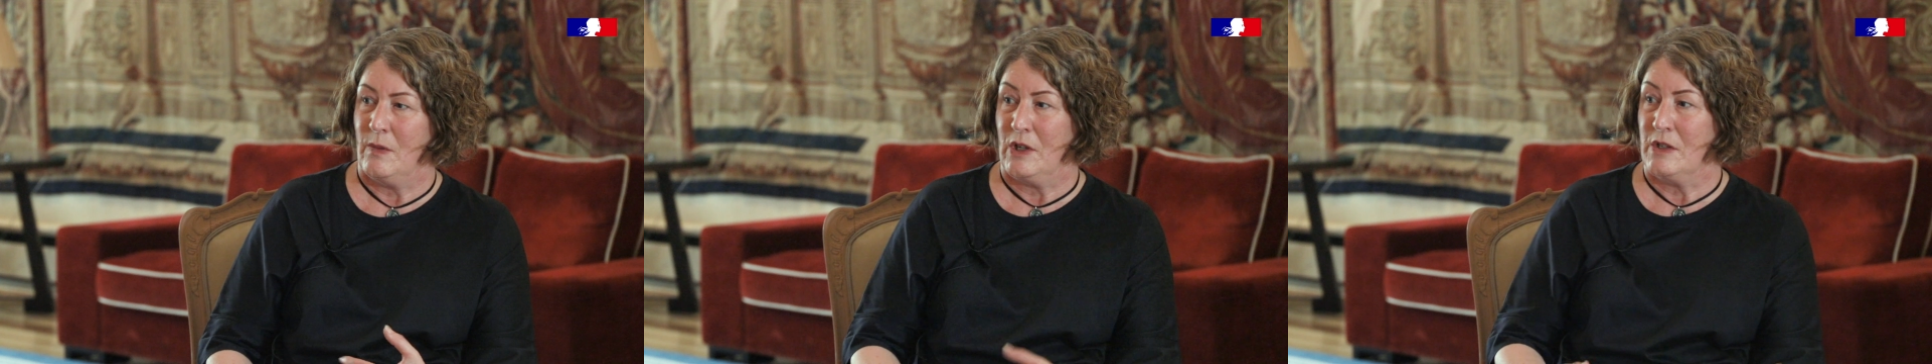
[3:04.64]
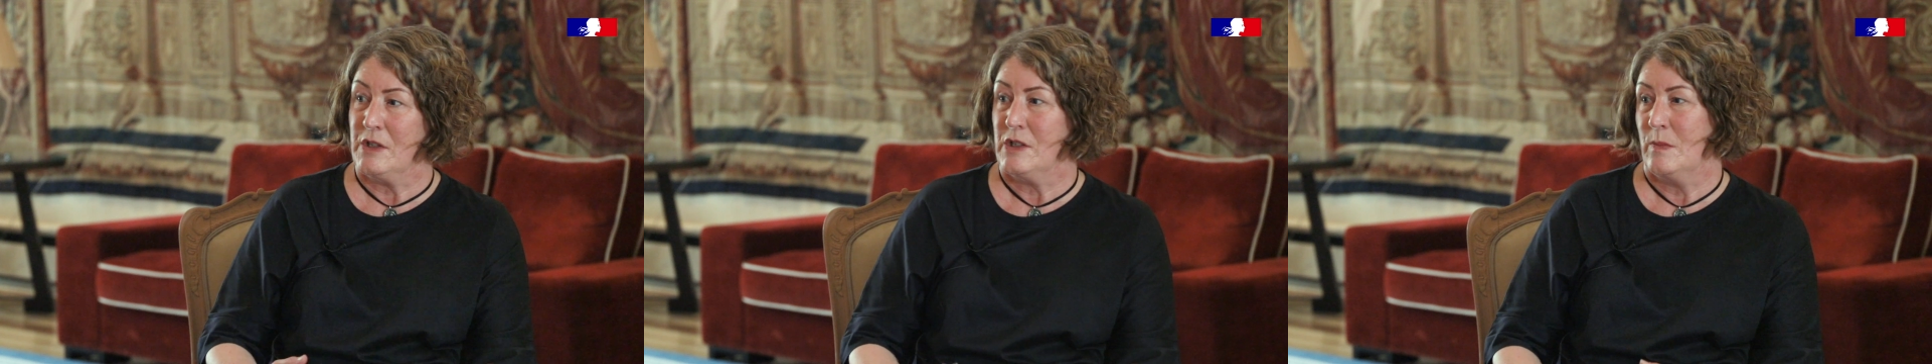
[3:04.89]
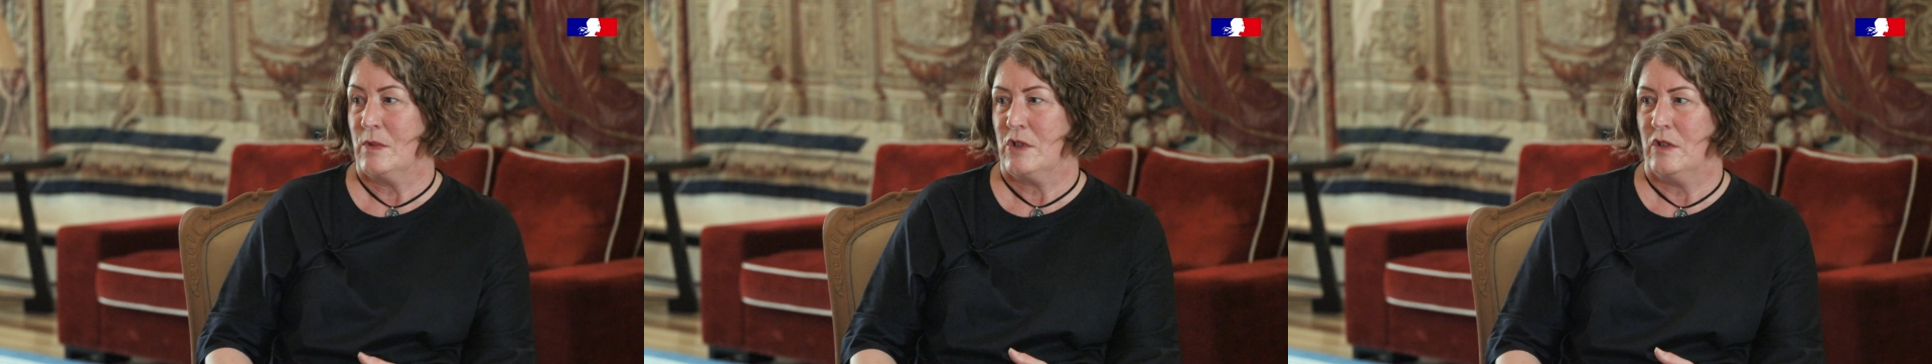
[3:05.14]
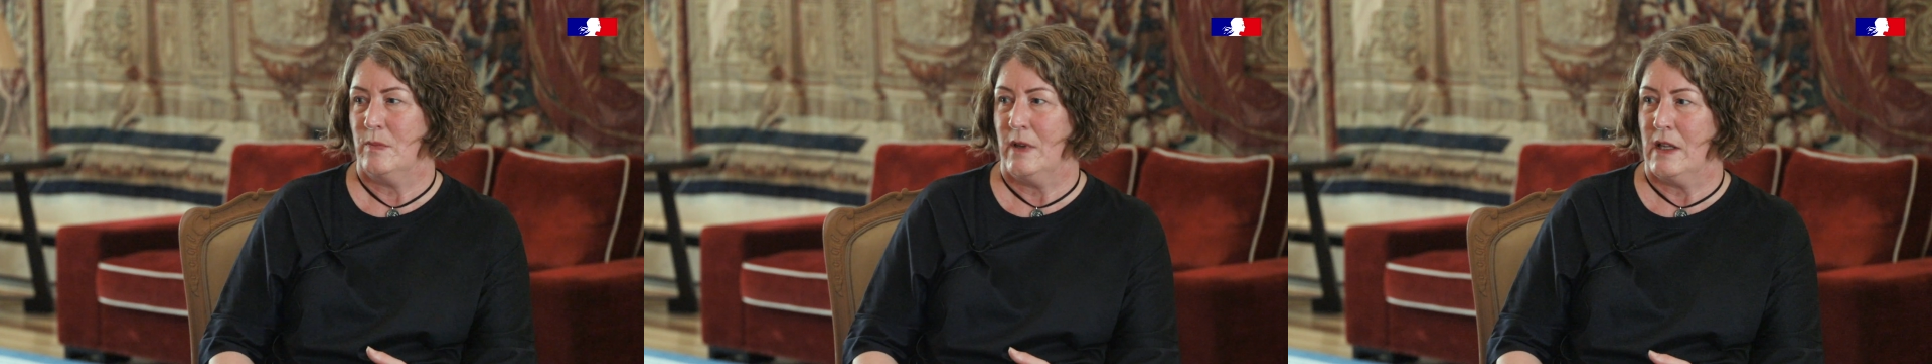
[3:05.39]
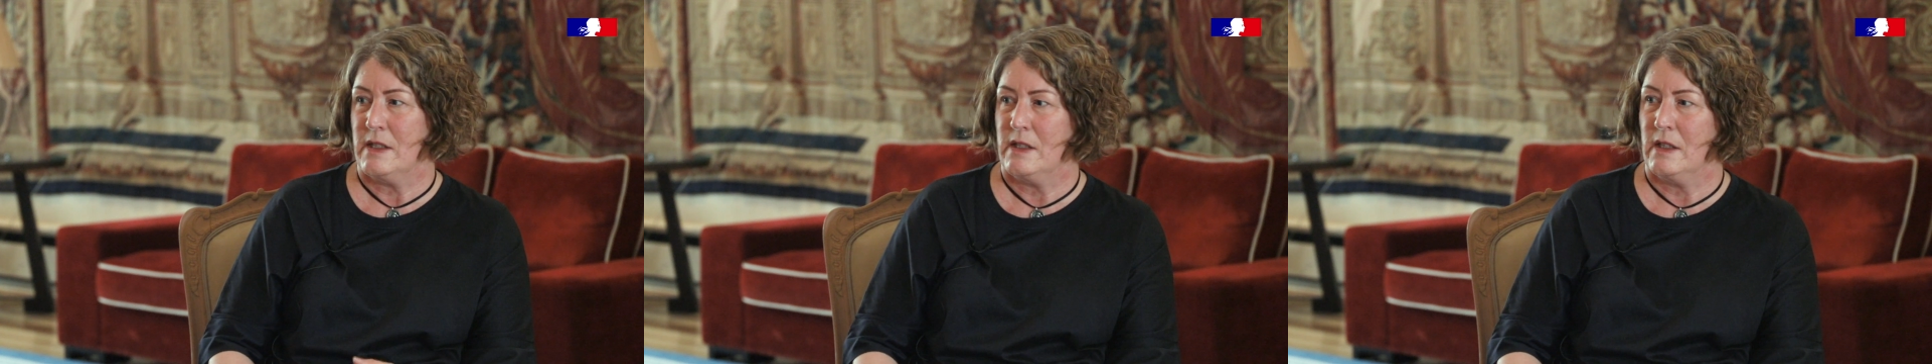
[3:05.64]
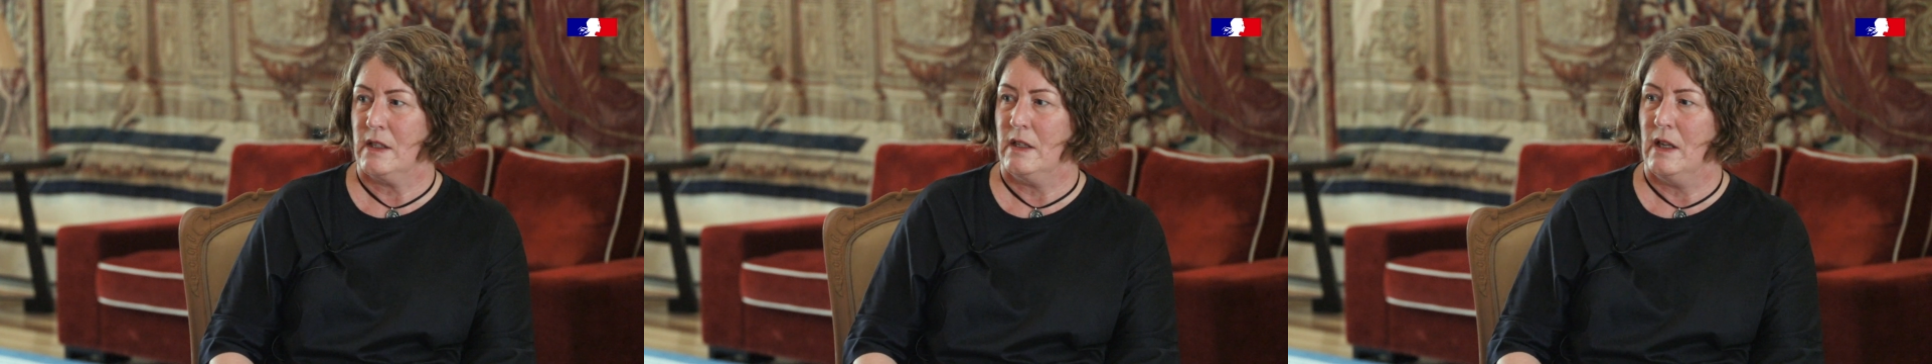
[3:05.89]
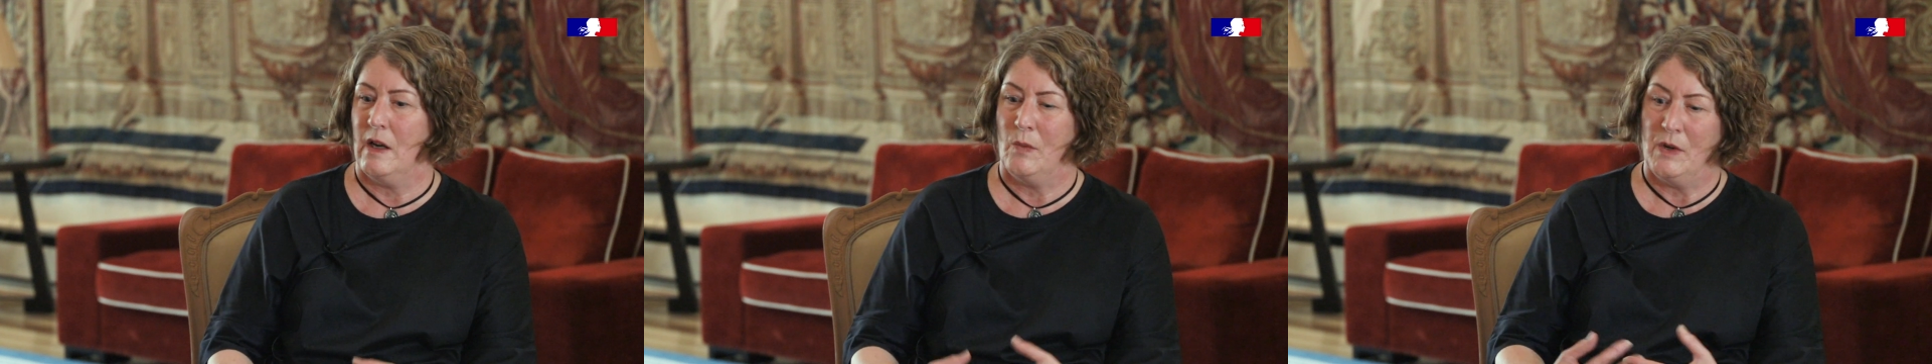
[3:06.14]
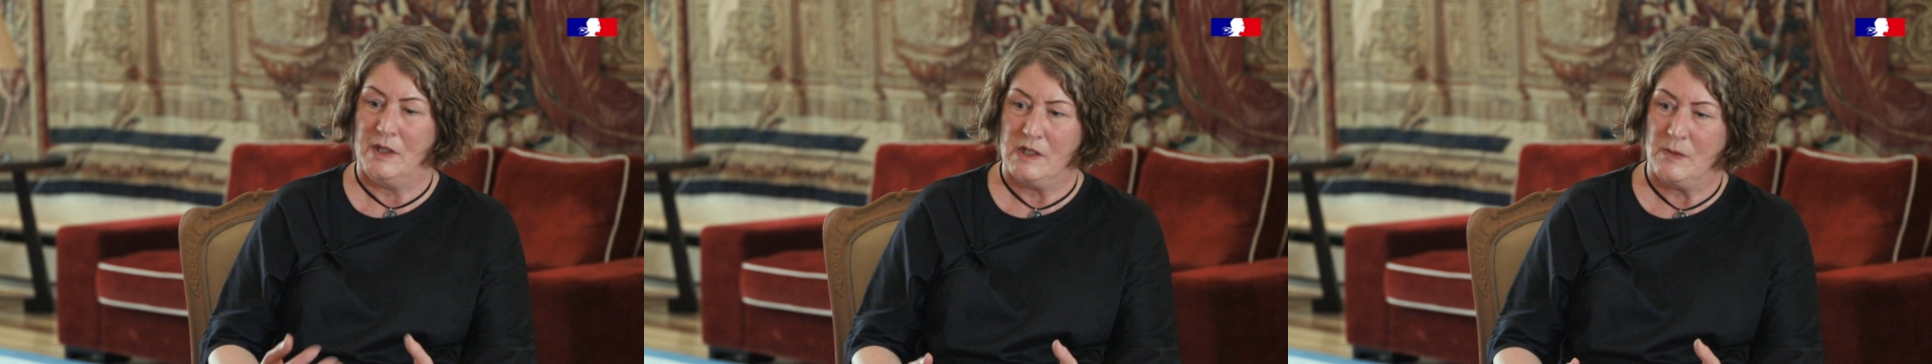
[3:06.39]
our consumption of plastic and how
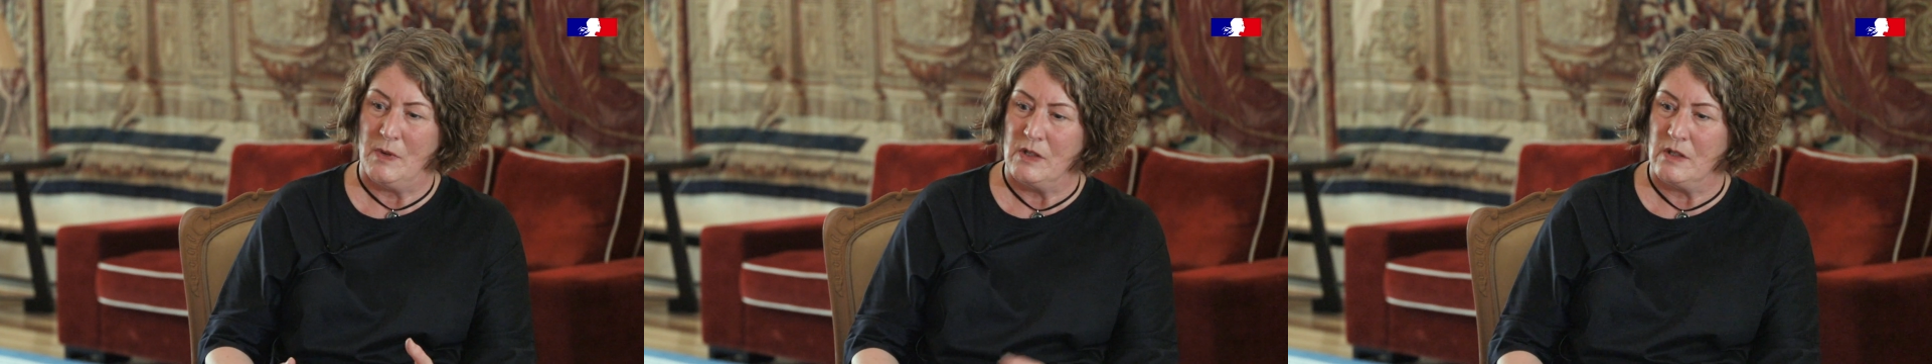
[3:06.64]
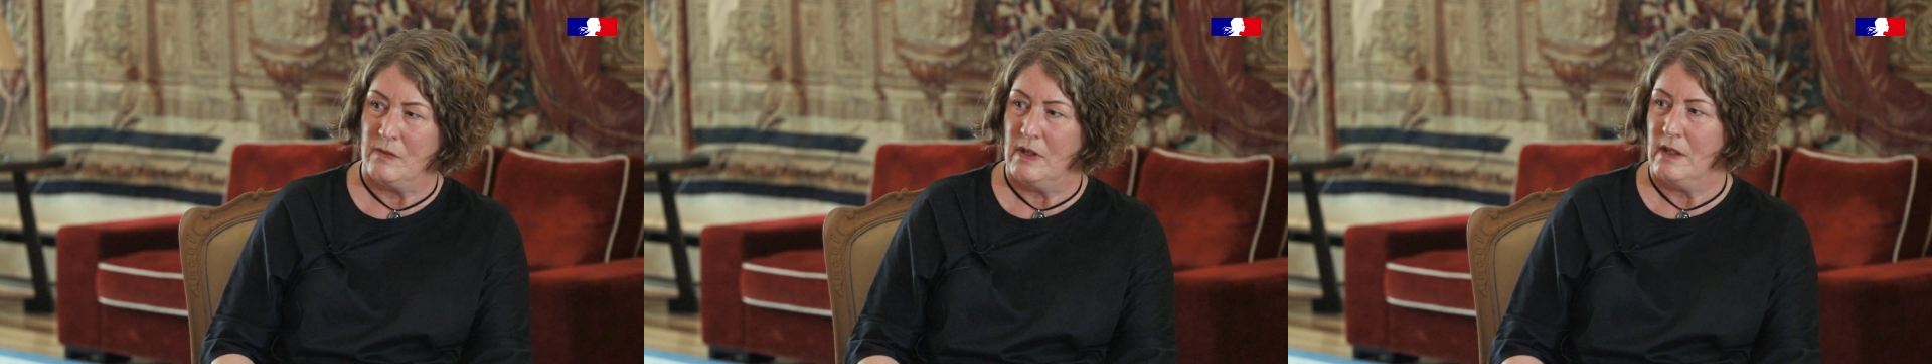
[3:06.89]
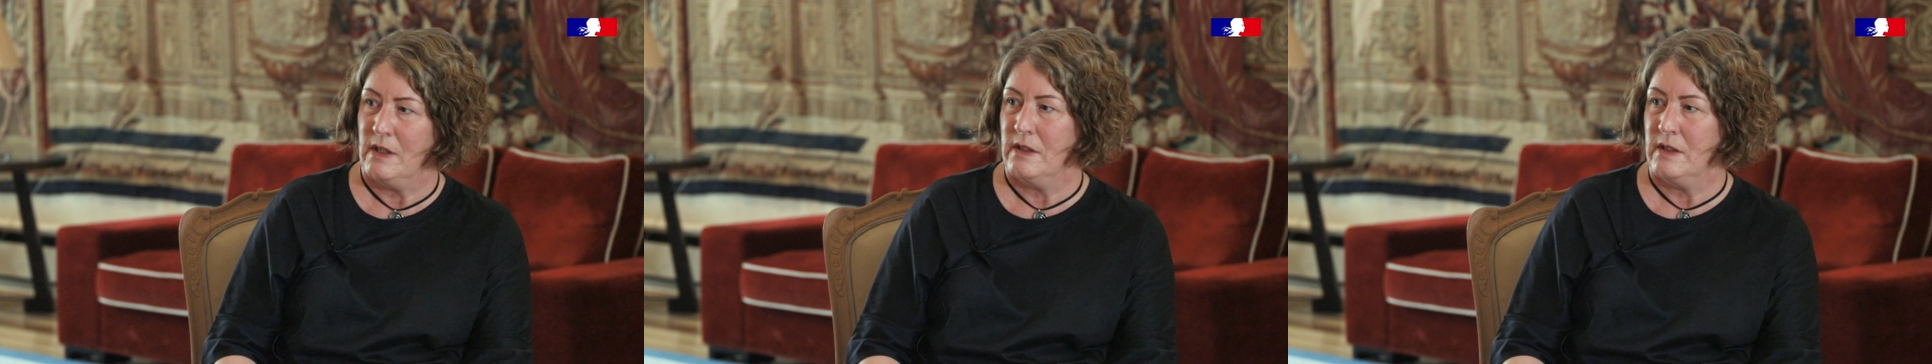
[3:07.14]
we dispose of it.